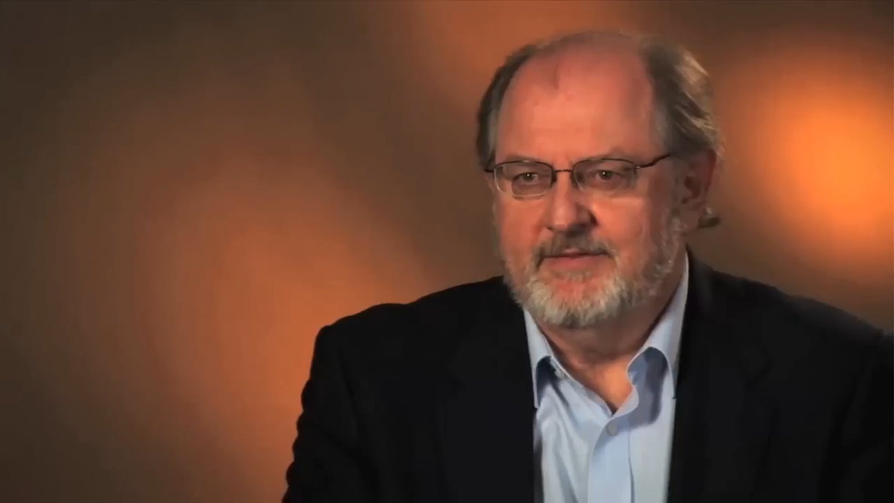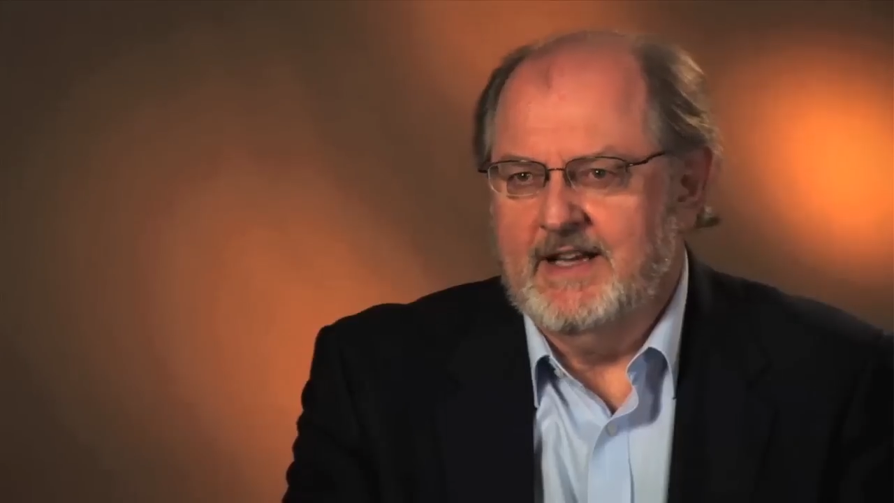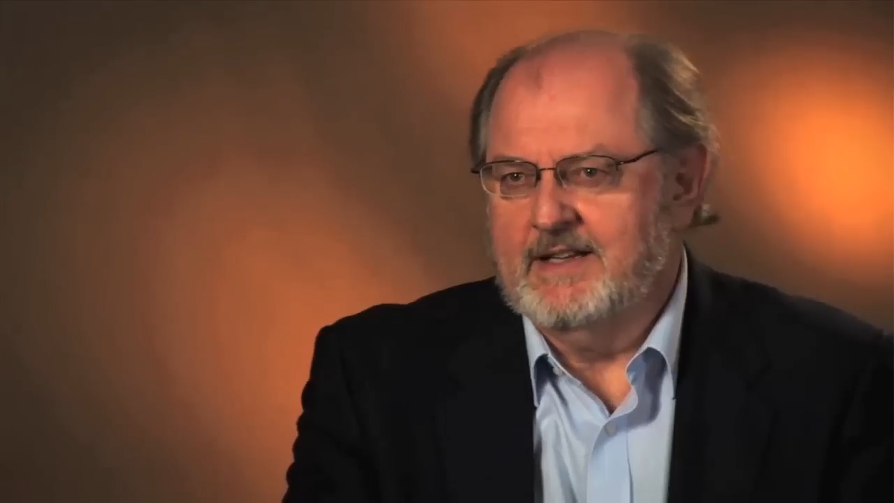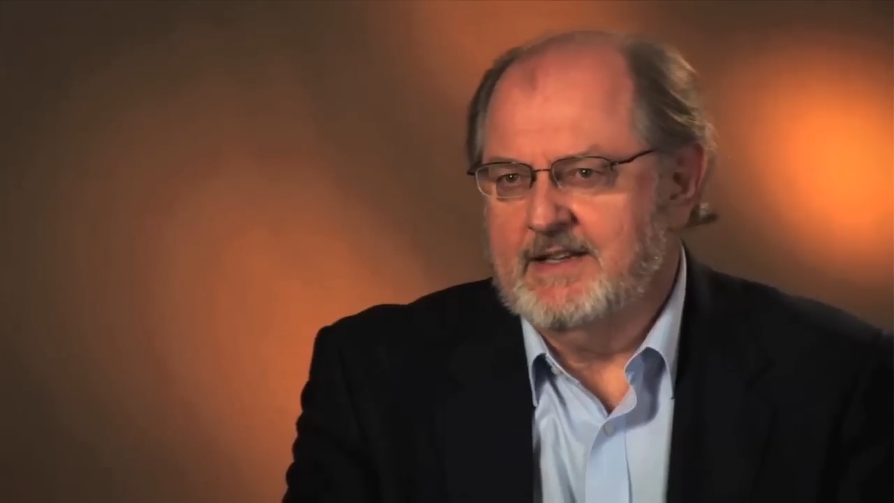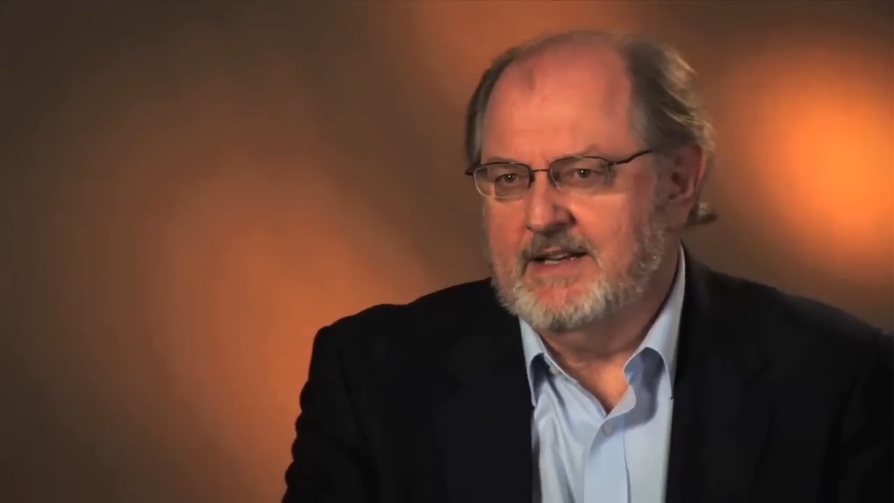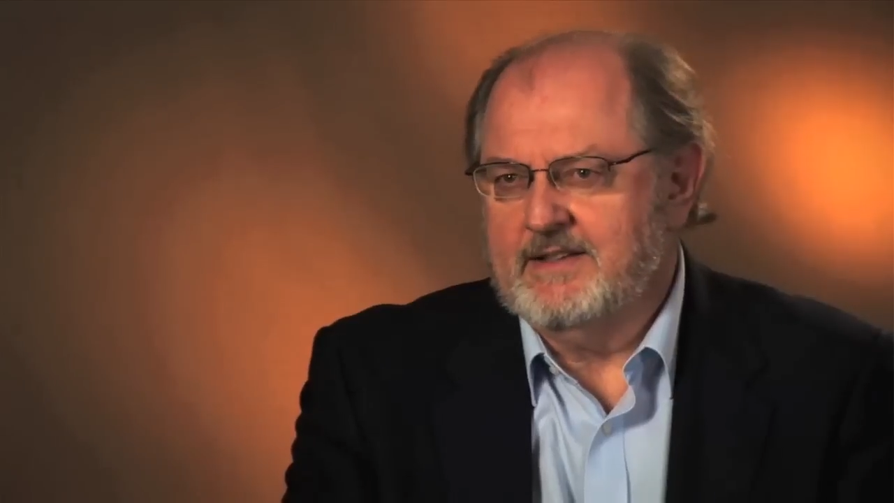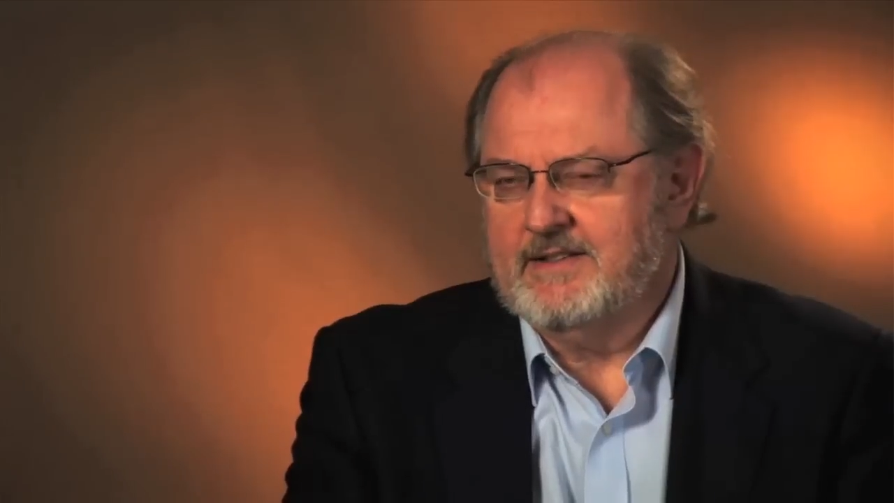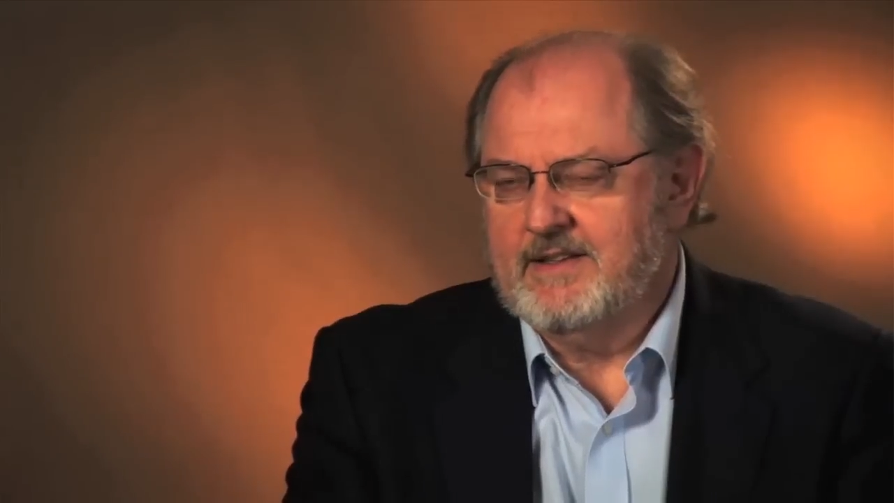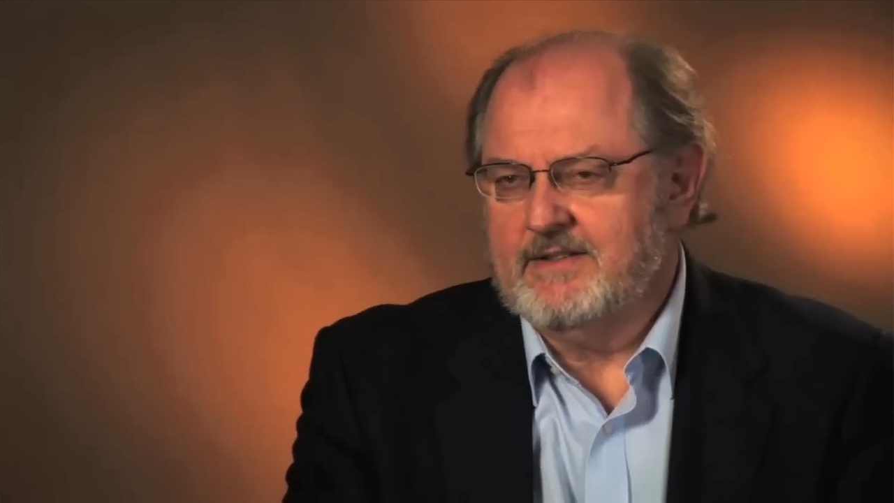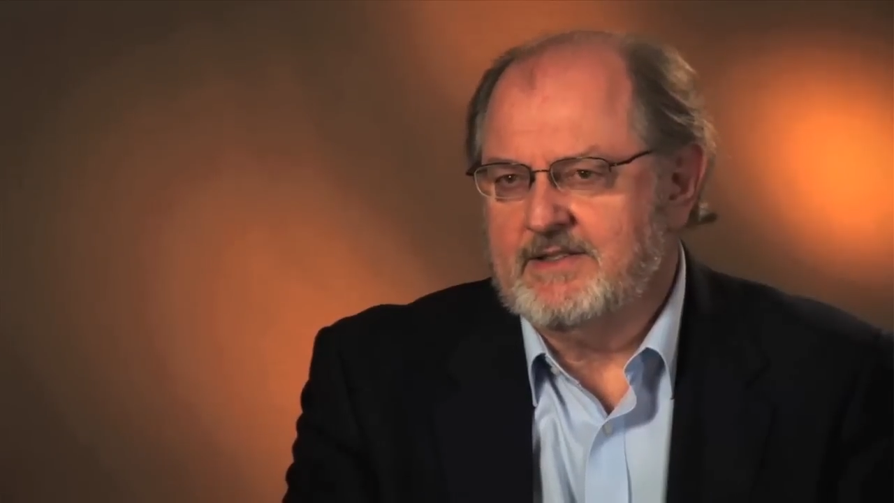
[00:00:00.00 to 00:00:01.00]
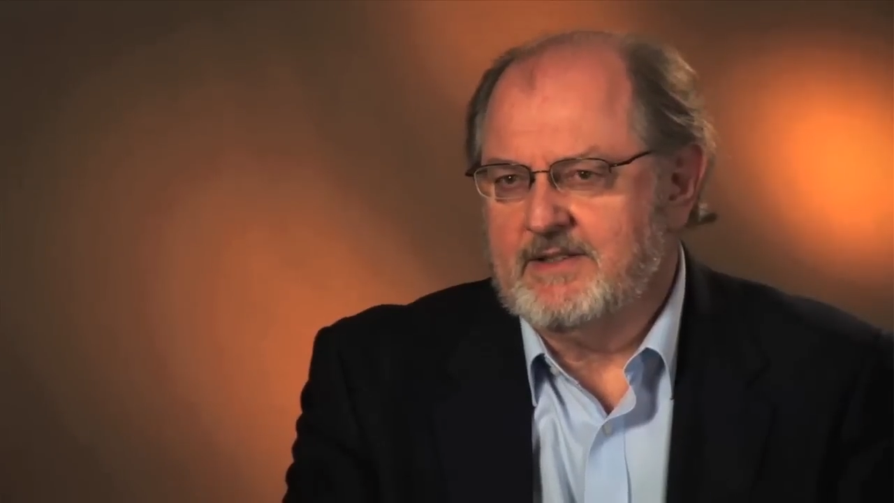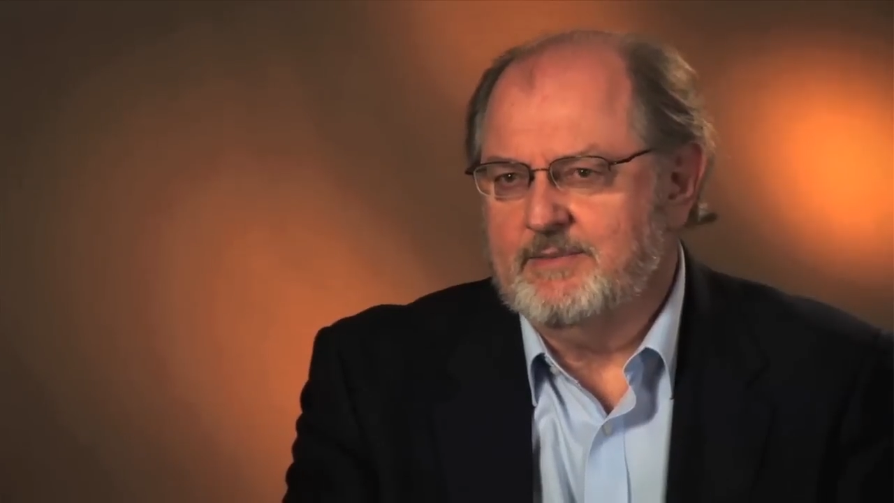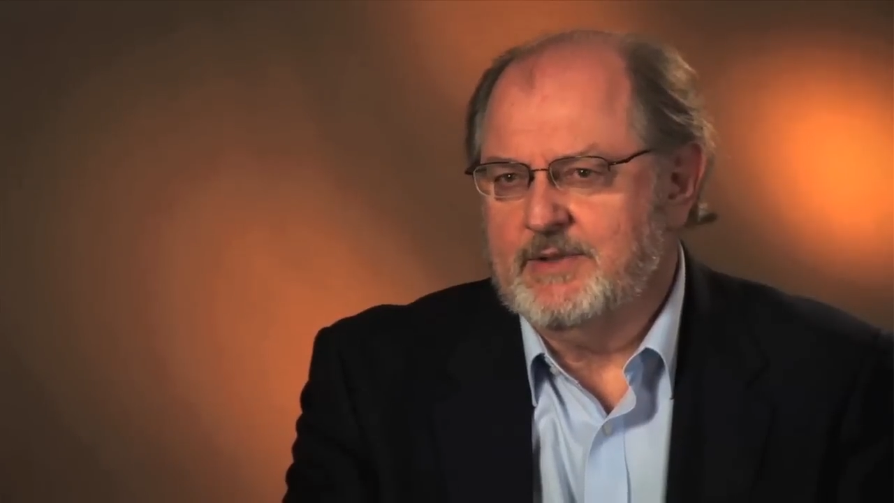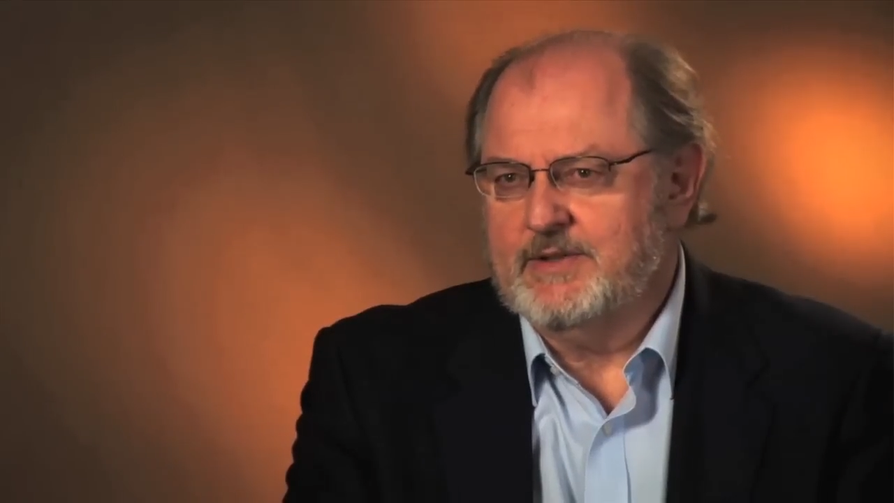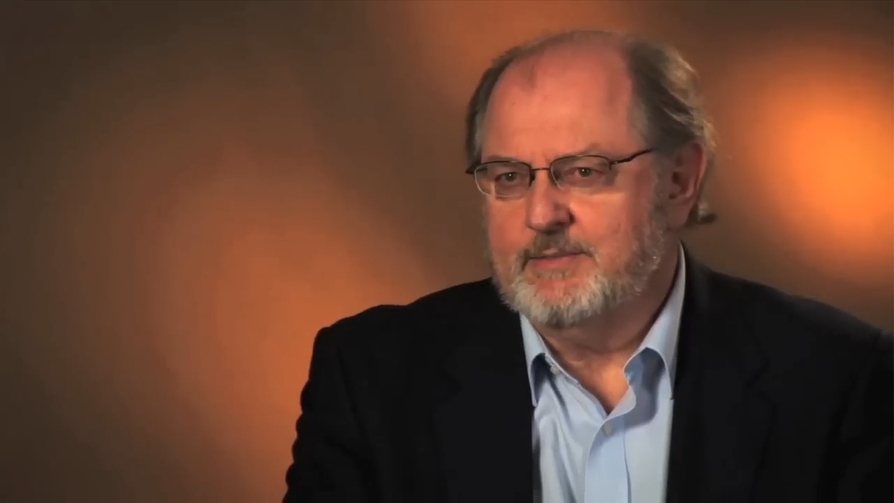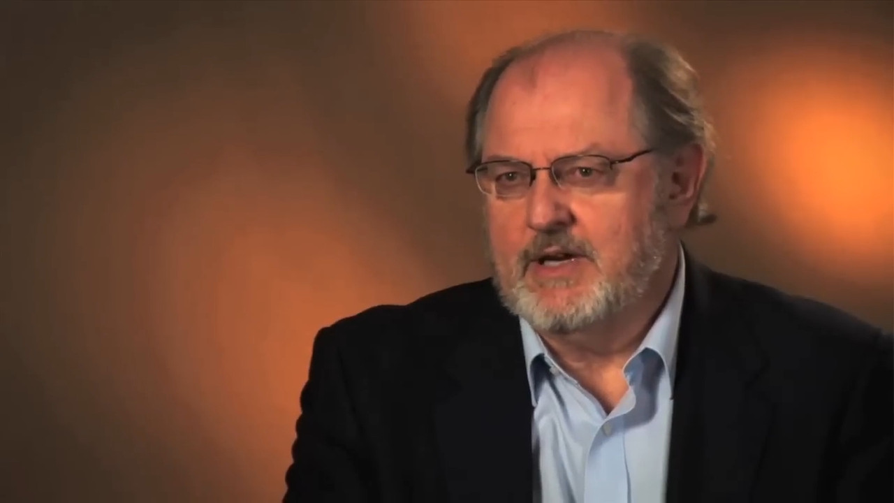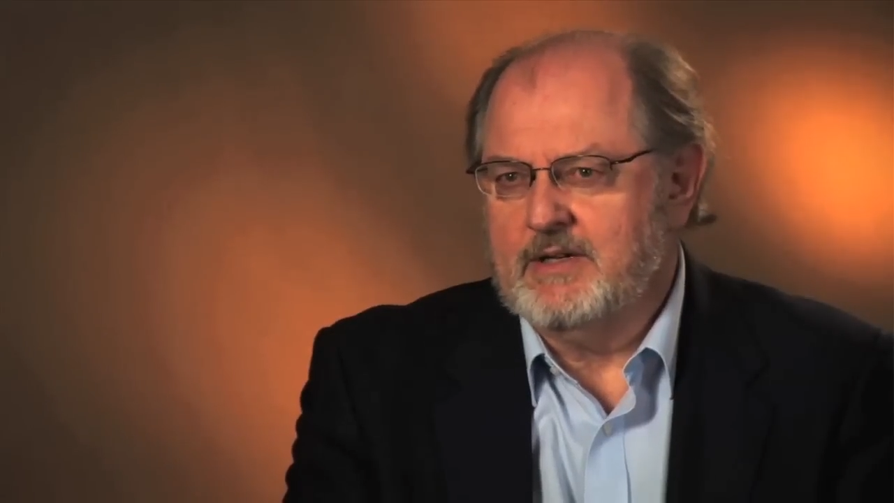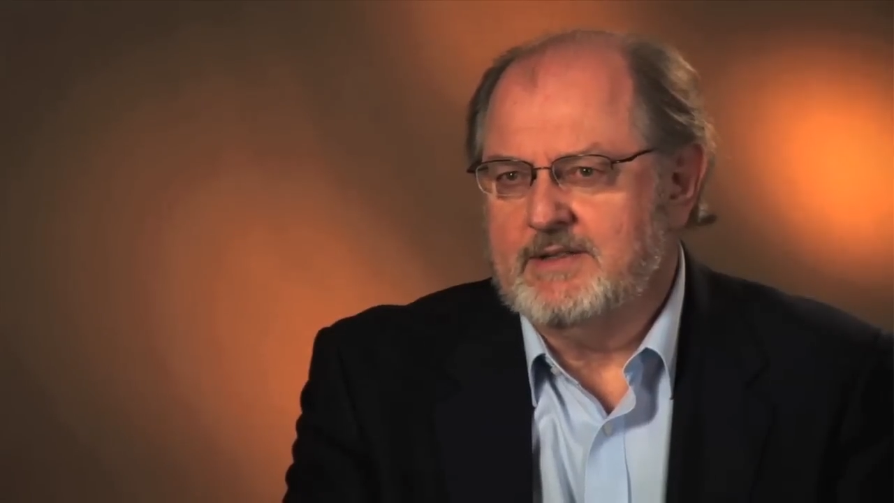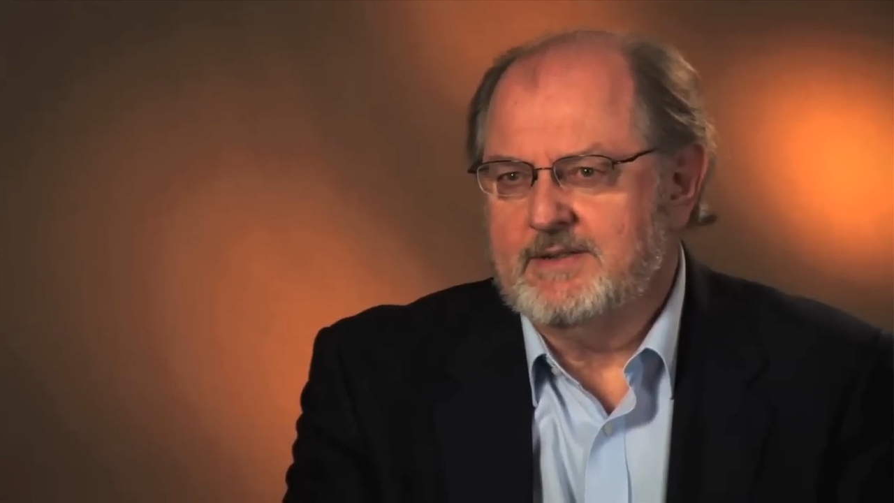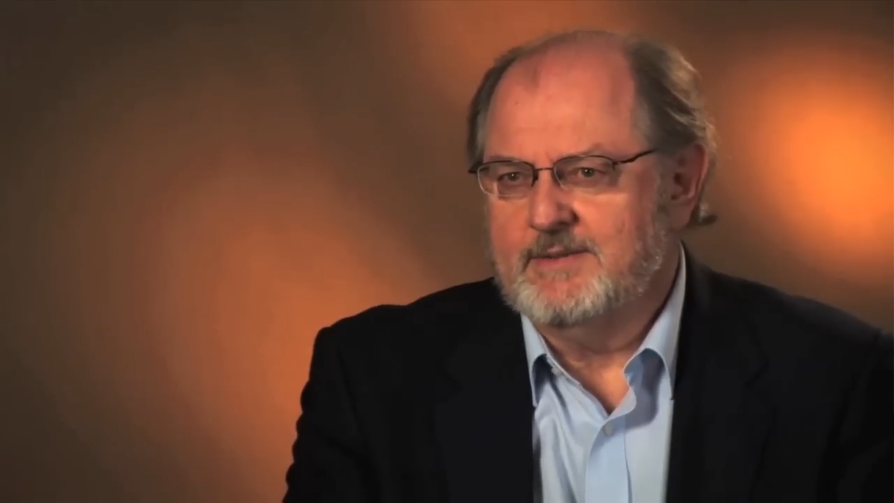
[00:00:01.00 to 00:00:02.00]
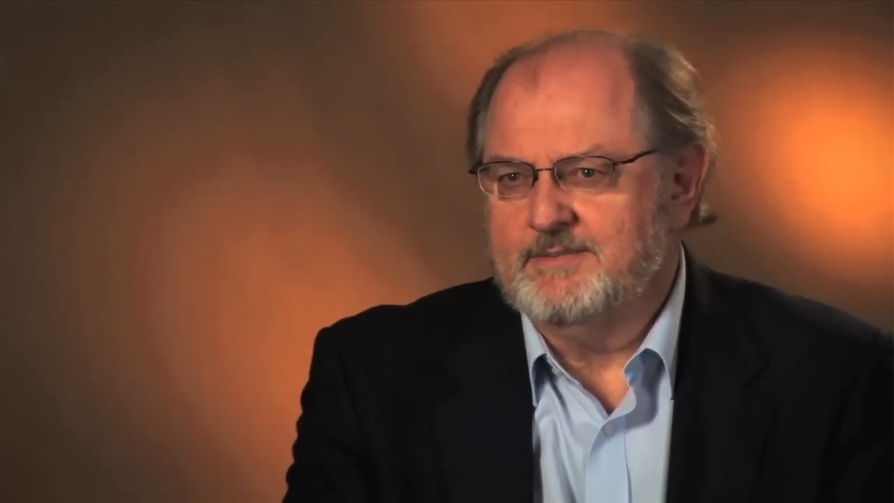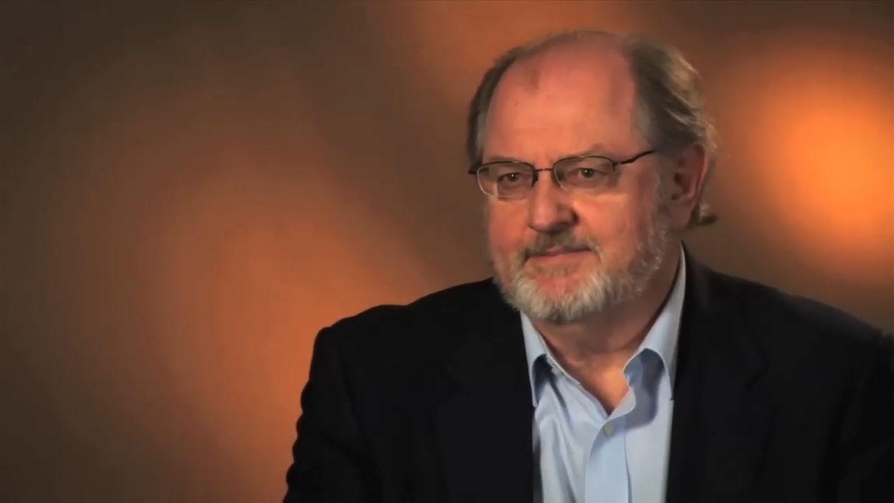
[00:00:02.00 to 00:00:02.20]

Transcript: validate those computer models.